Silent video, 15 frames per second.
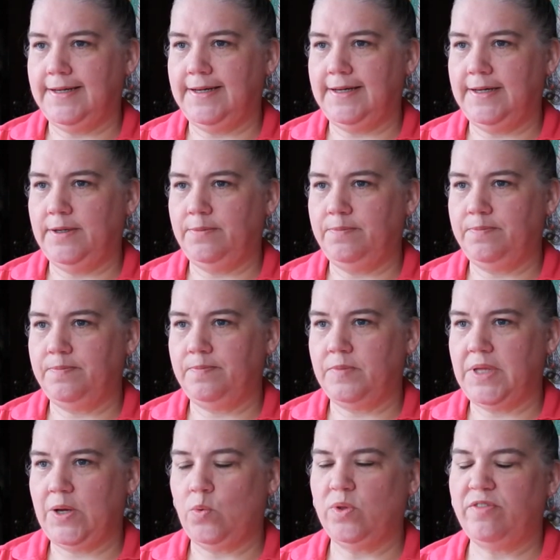Um,
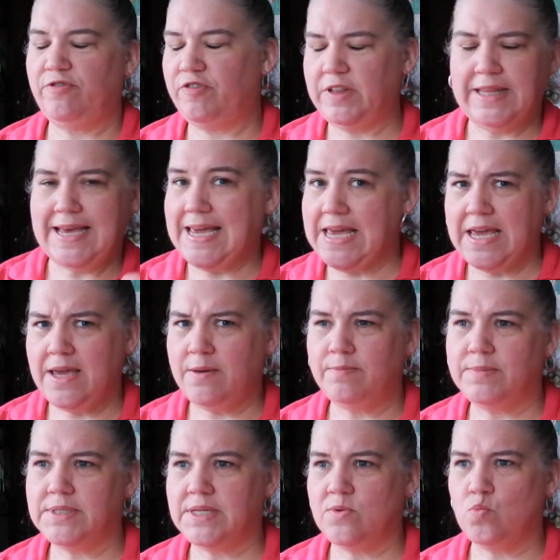like with
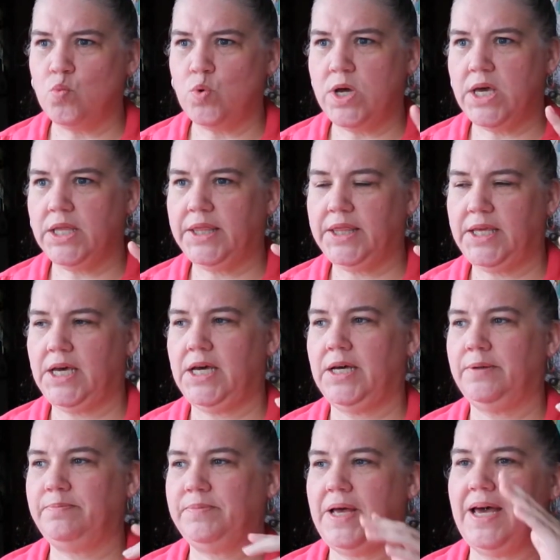flames and with...
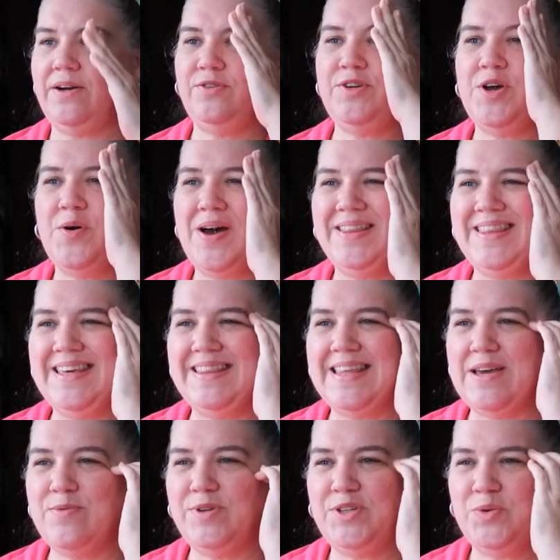Um, I don't know. I think
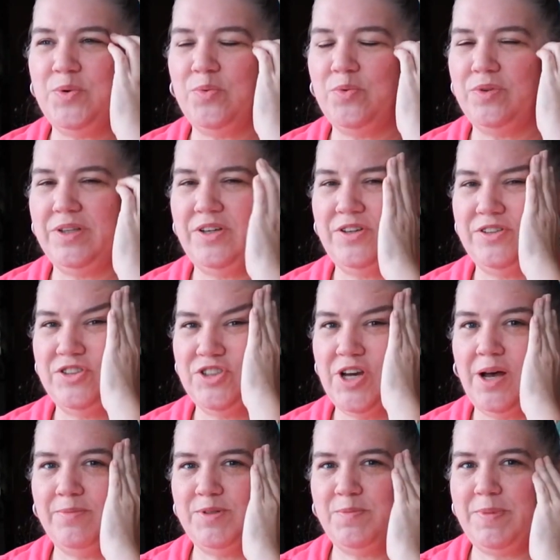they would do a really good
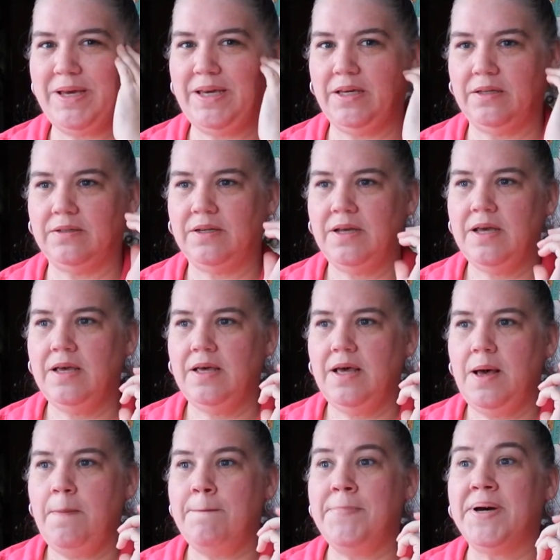job to make it
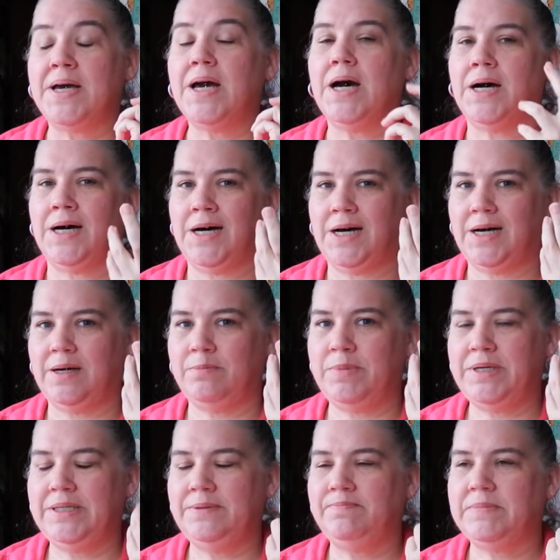macabre
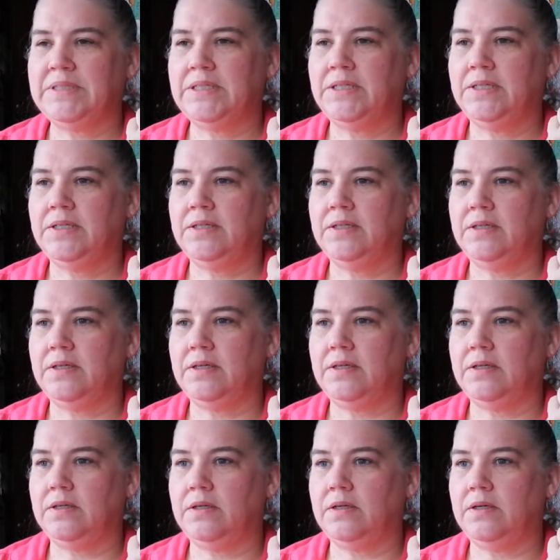
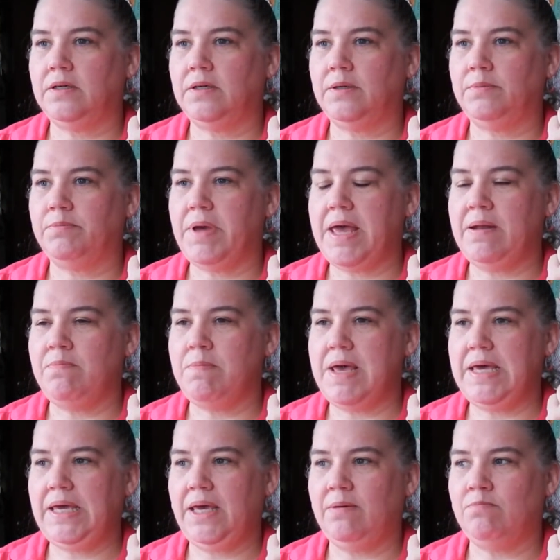um, and
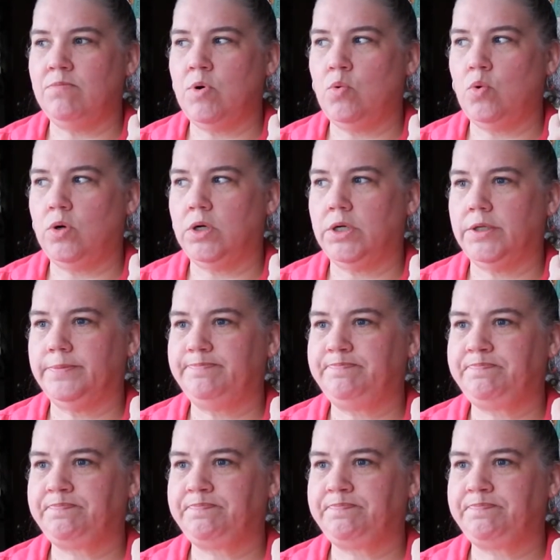make it more...